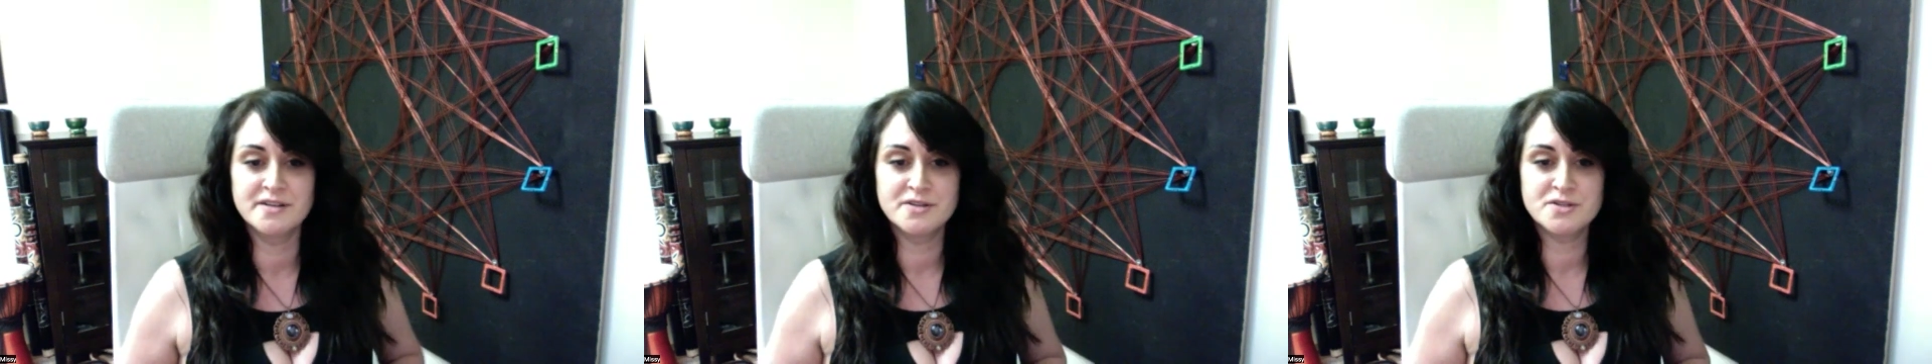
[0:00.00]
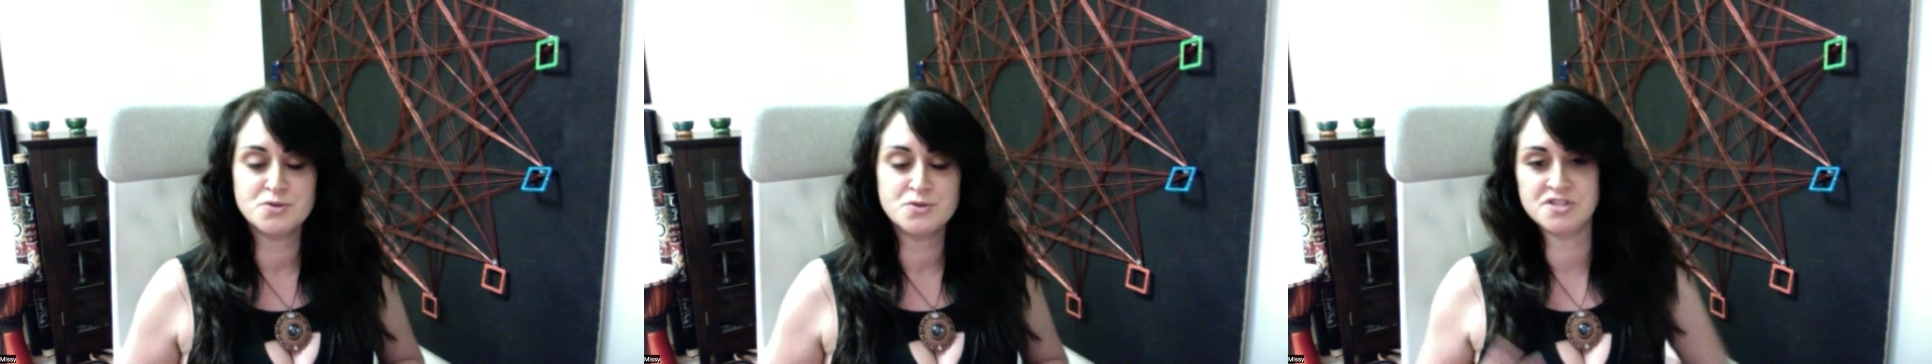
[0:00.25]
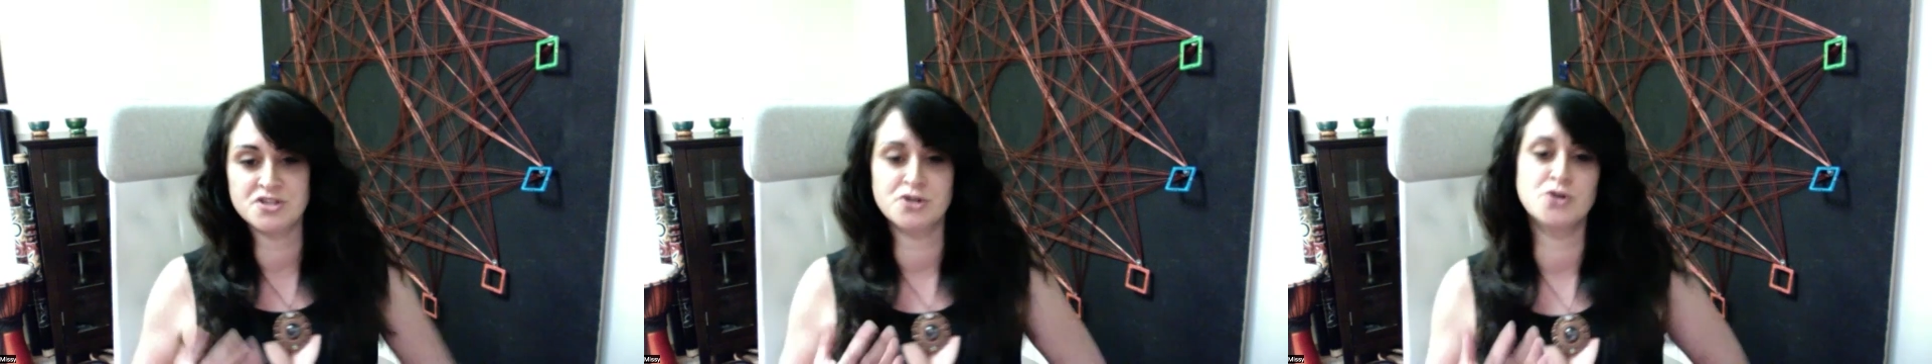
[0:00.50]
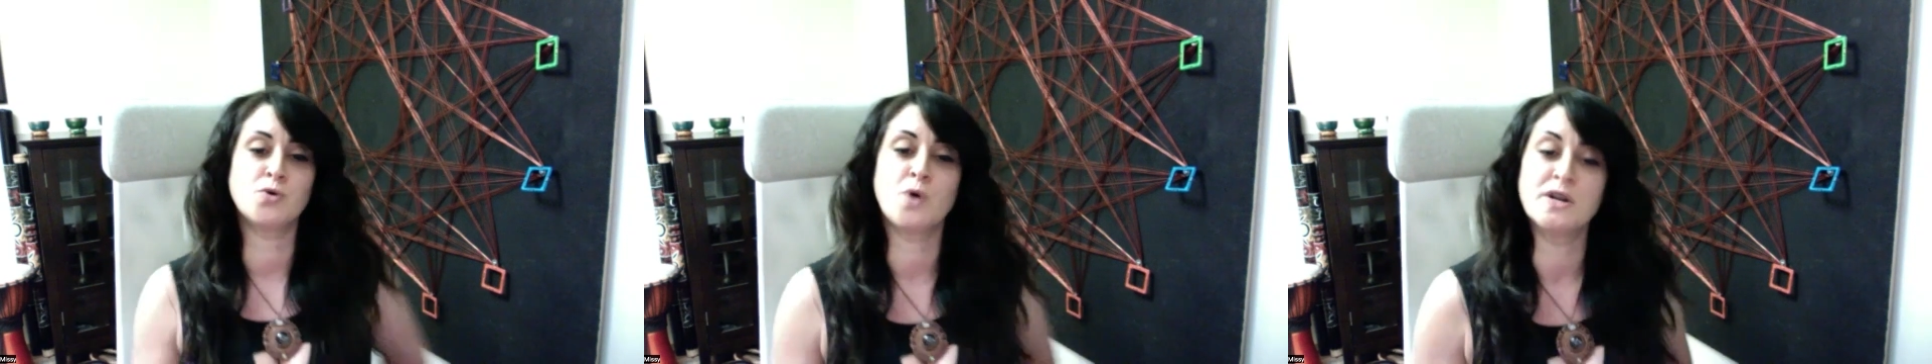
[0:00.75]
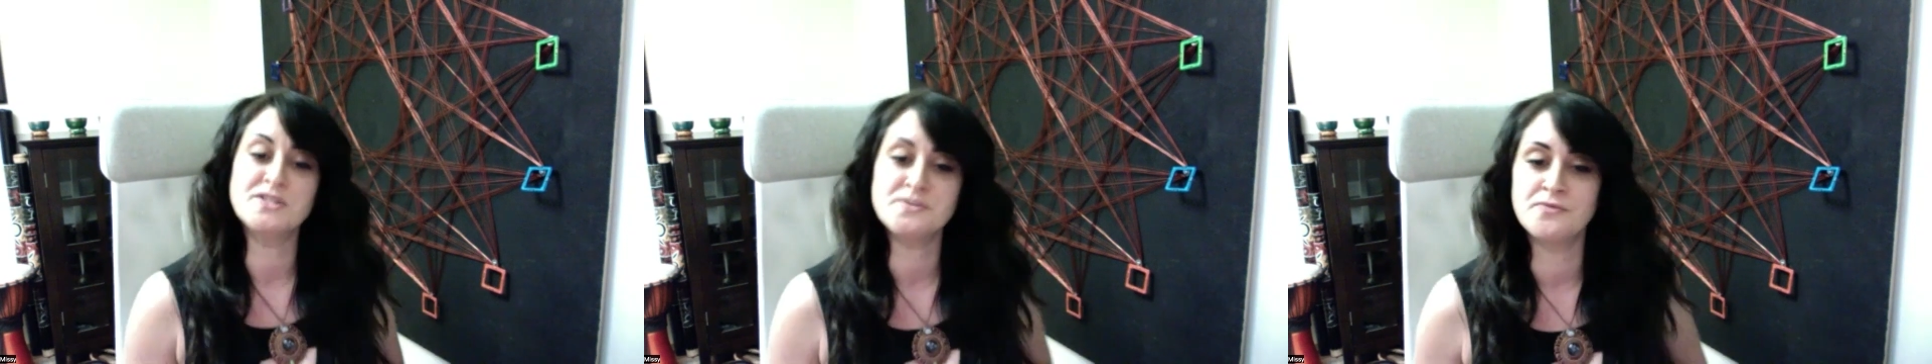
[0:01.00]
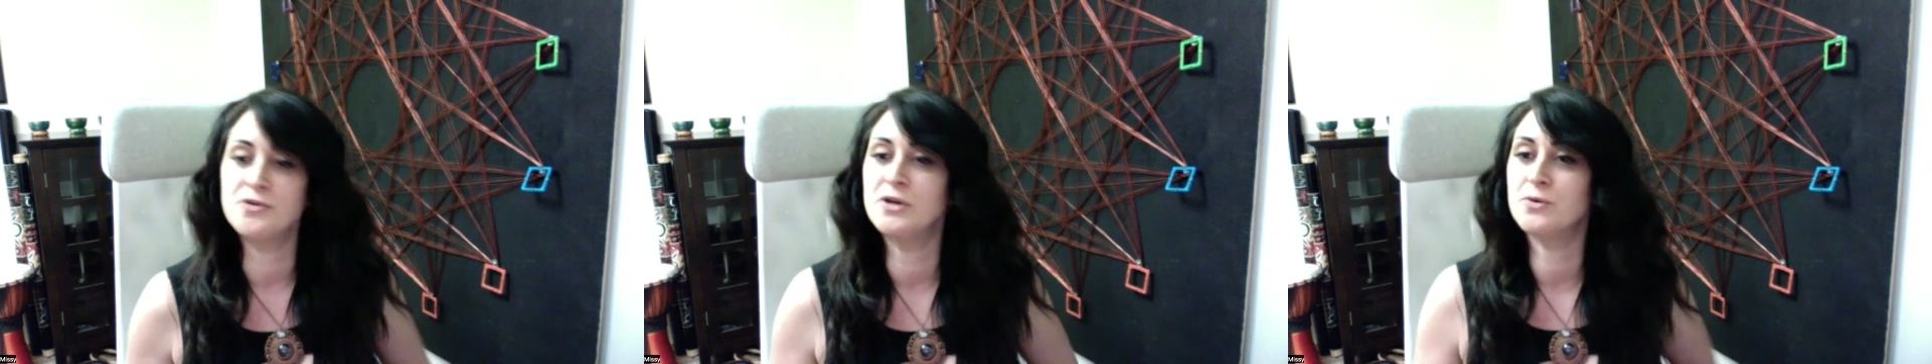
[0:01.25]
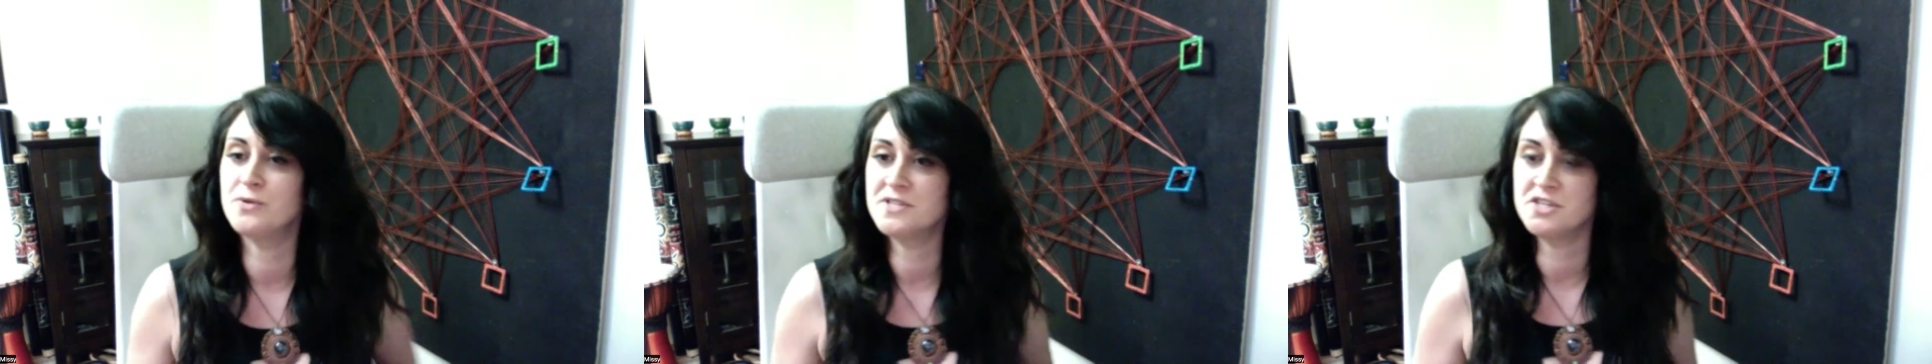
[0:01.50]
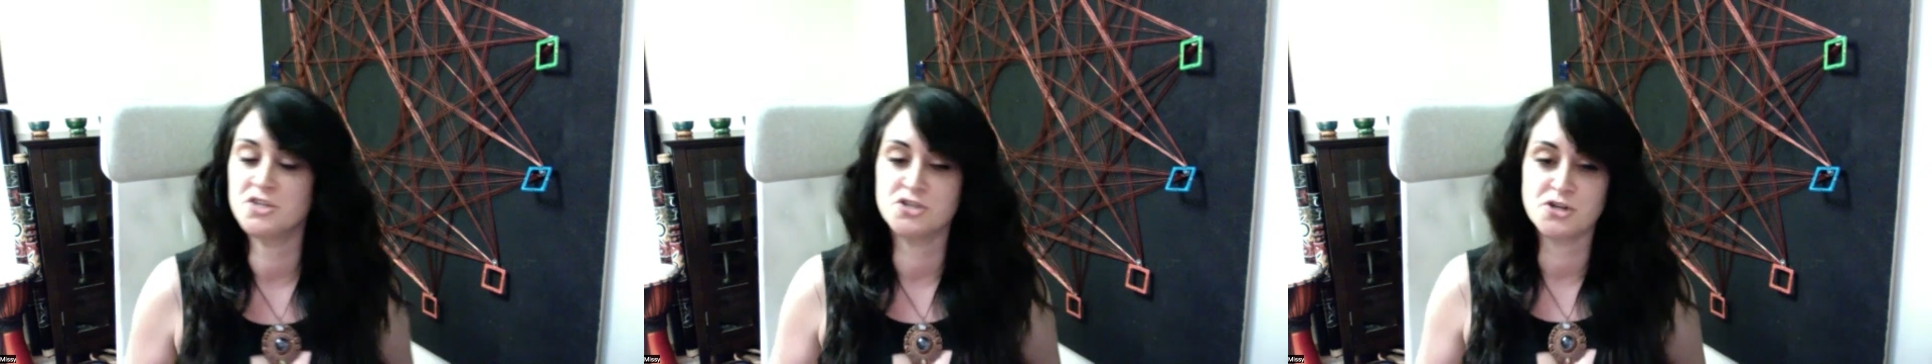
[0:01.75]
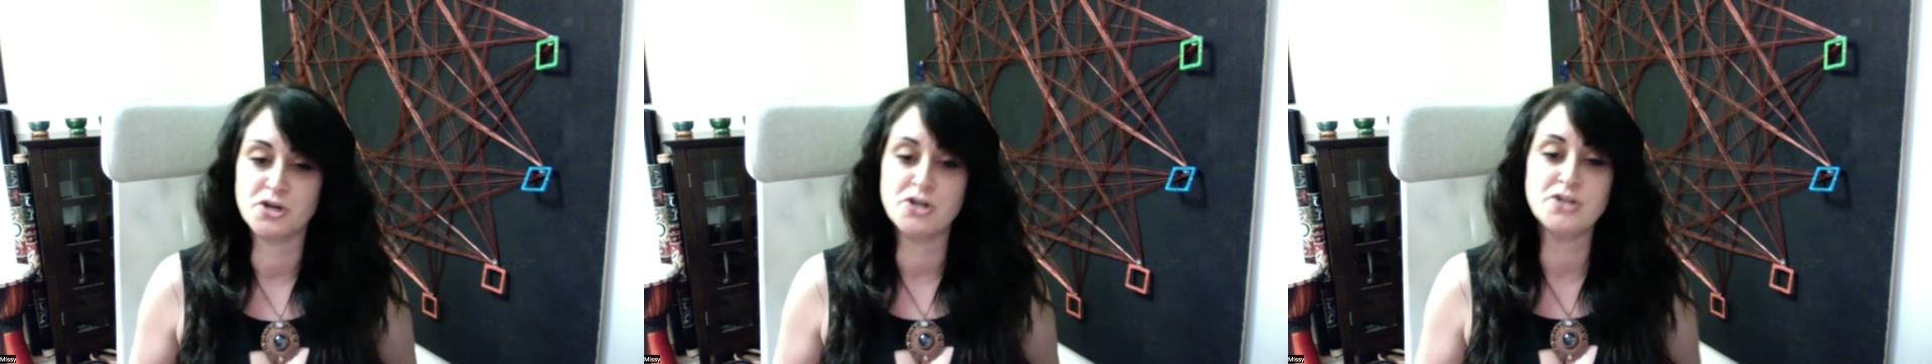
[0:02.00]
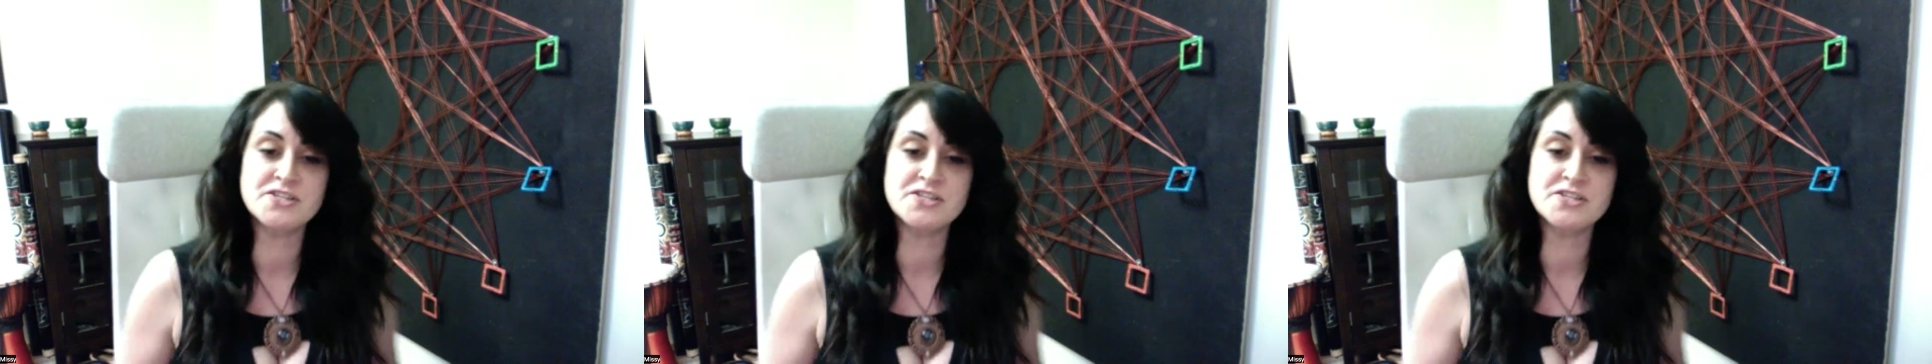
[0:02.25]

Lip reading: So it's your quantum frequency shirt.